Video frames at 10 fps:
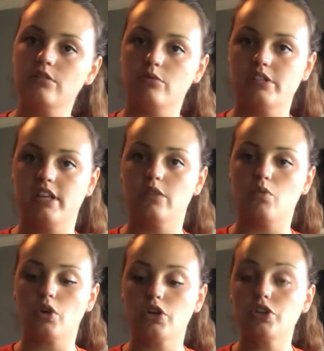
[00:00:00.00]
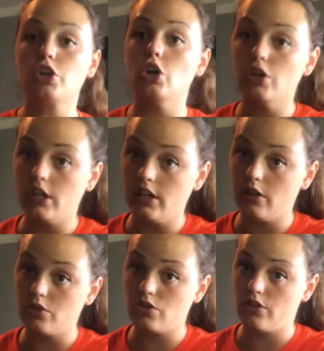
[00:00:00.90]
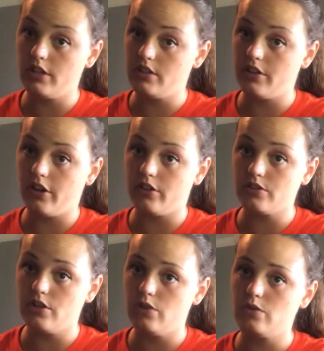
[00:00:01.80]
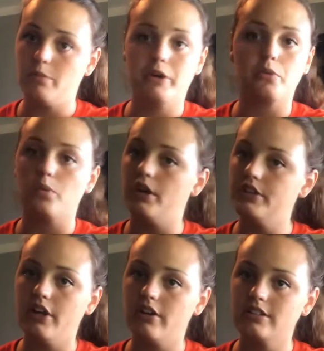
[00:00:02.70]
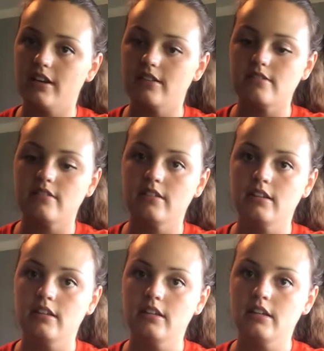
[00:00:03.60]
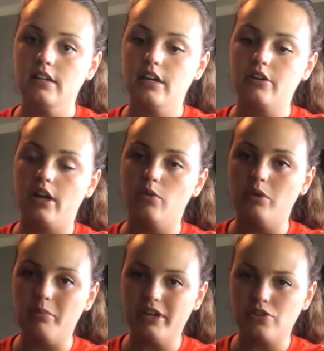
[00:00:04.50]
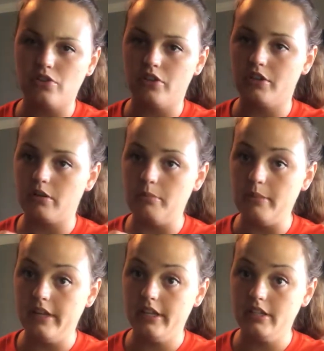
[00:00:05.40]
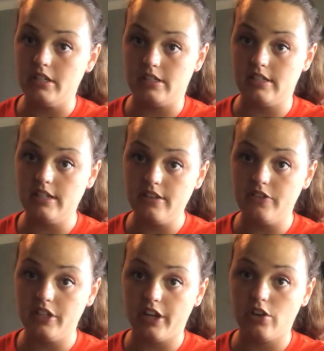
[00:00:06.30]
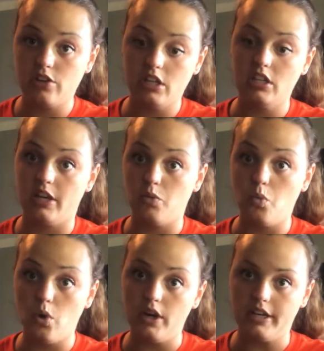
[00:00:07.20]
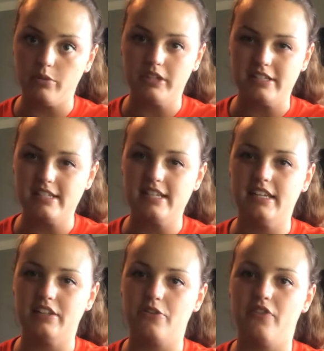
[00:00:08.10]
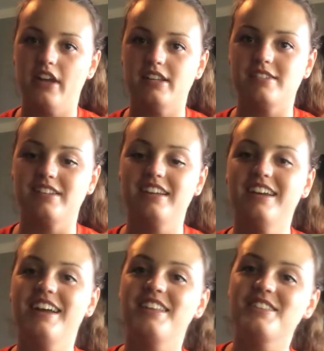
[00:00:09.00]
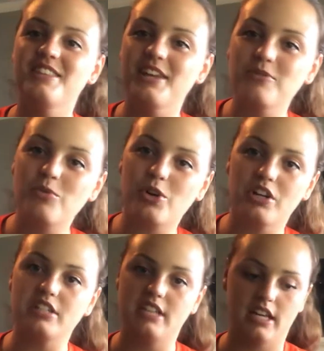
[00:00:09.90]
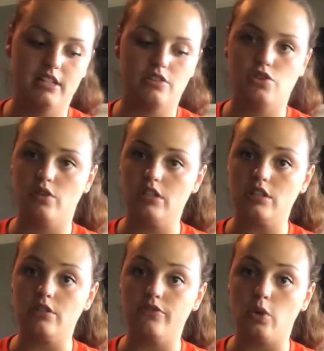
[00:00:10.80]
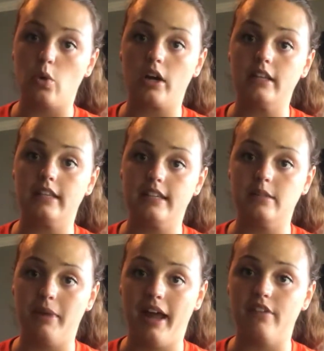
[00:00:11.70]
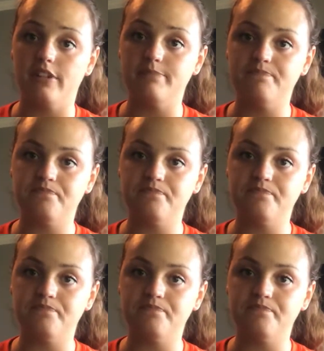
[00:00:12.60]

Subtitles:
We say the word, cookie goes straight to the dog's nose no matter what the dog does. Okay, we make sure that they're committed to sniffing that cookie. They want it. We can see it in their face. Then we're going to take the treat to the floor and let them have it.